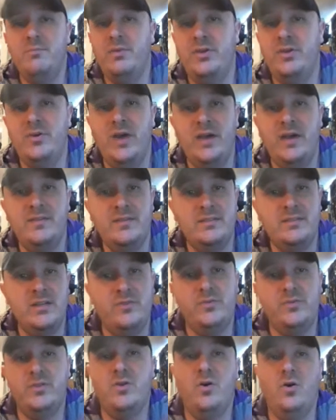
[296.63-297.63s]
but you had the
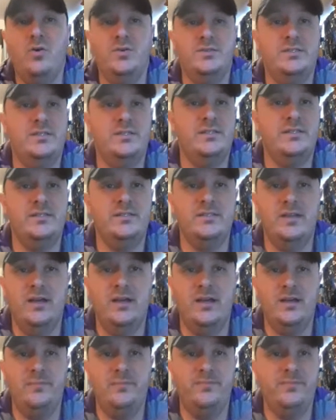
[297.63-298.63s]
stuff with Coulson,
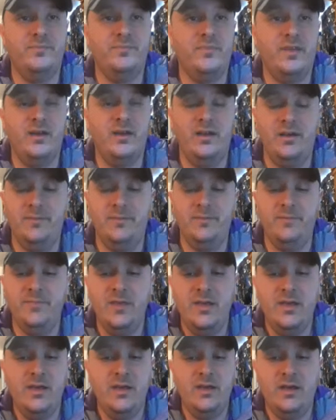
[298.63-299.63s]
um, um,
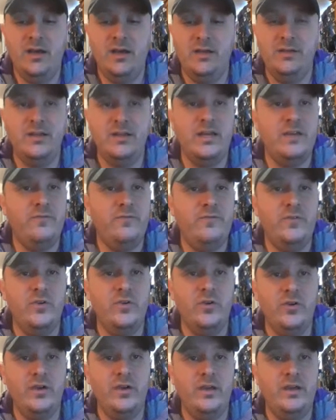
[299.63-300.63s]
uh, Nick
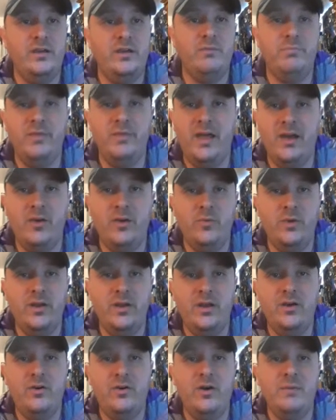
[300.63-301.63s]
Fury, Black
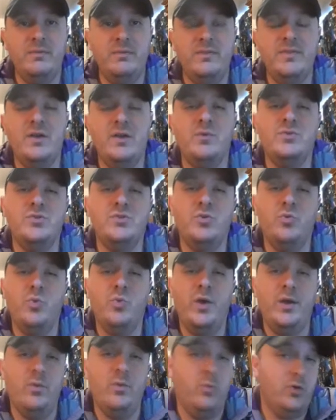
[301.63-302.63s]
Widow. I mean, there was
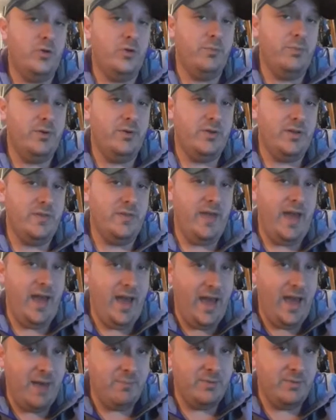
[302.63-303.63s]
great world building that
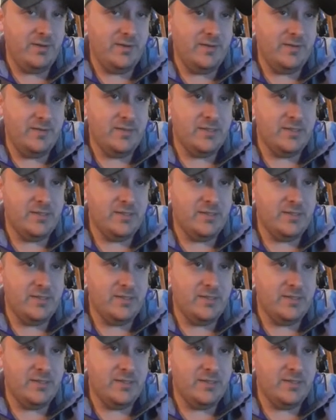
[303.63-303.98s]
happened